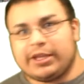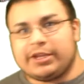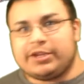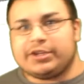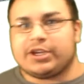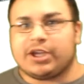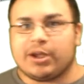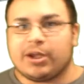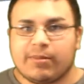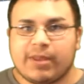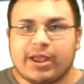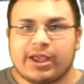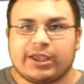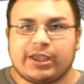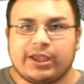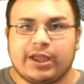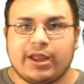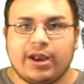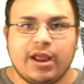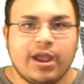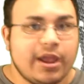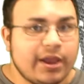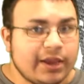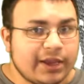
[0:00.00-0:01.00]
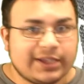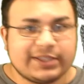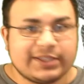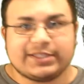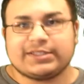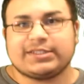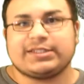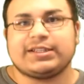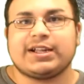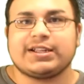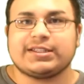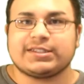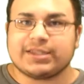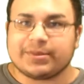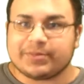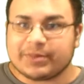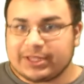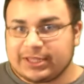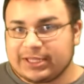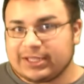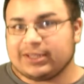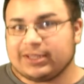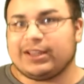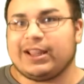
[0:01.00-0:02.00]
then you come back in. Because it's not
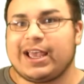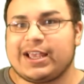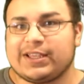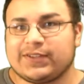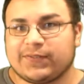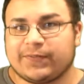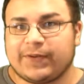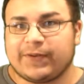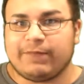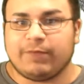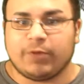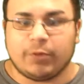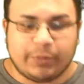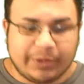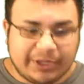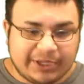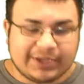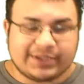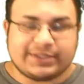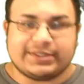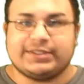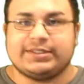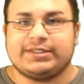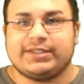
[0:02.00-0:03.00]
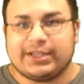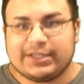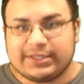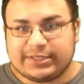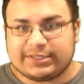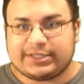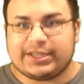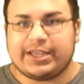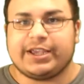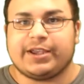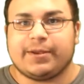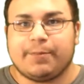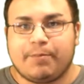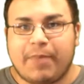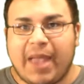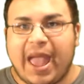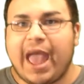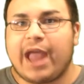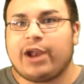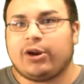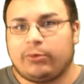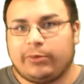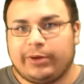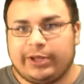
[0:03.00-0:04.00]
something that lasts forever because it does take a
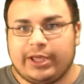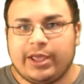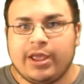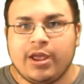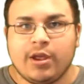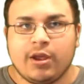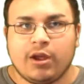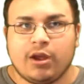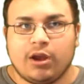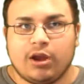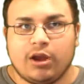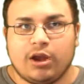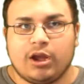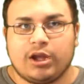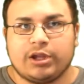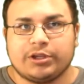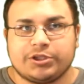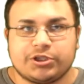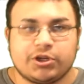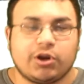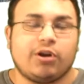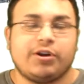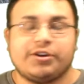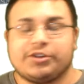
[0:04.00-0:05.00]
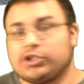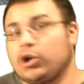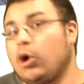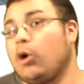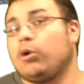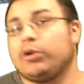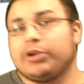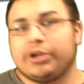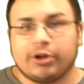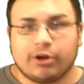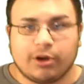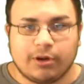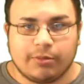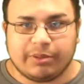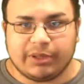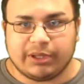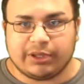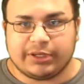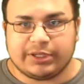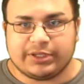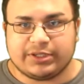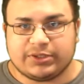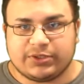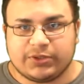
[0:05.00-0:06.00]
battery charge. All your
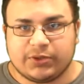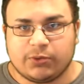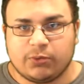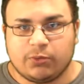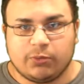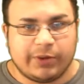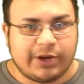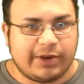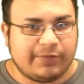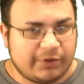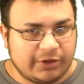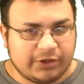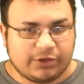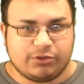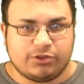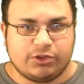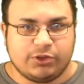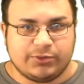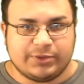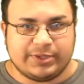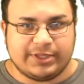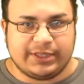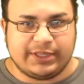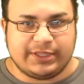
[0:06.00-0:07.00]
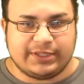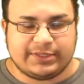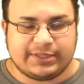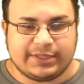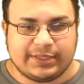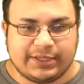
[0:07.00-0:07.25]
abilities do whenever you're using these